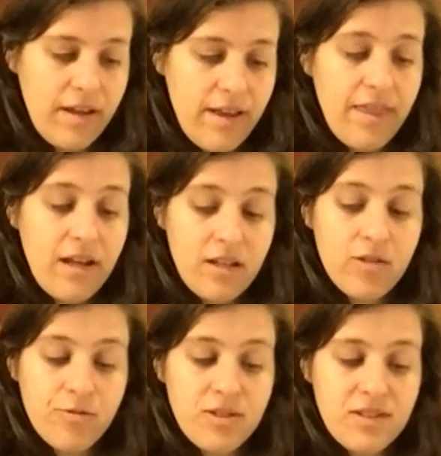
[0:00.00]
that in a
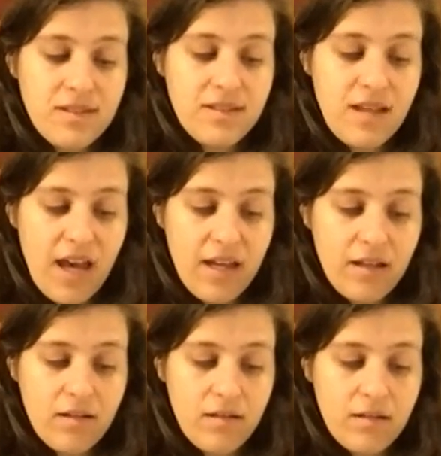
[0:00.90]
free
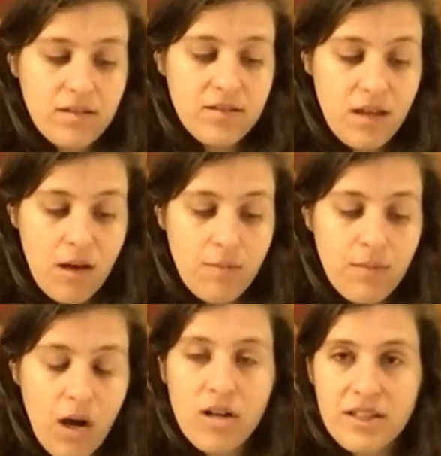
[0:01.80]
society, some
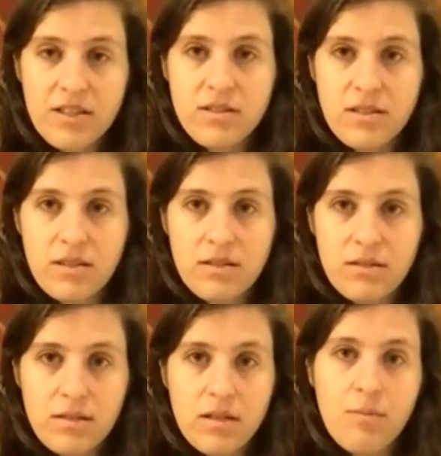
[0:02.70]
are guilty,
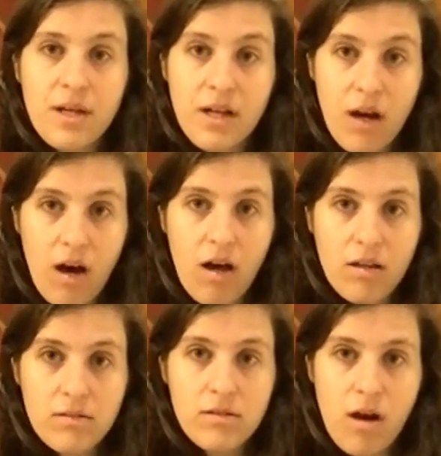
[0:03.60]
but all
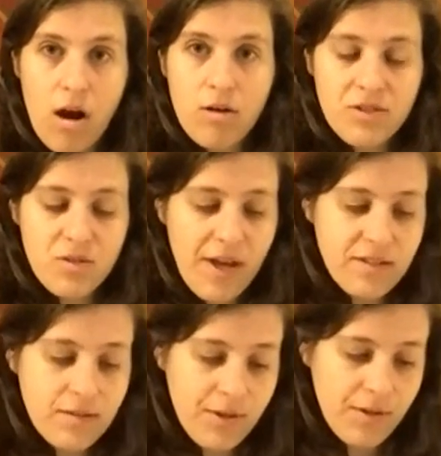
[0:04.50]
are
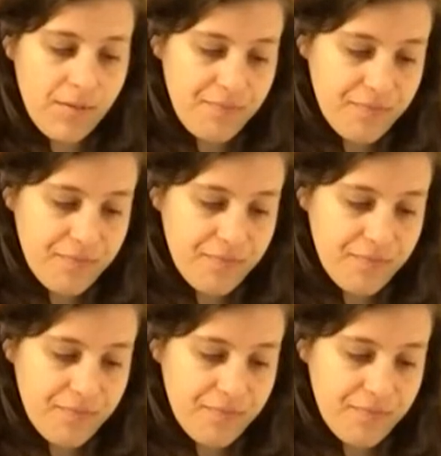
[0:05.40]
responsible.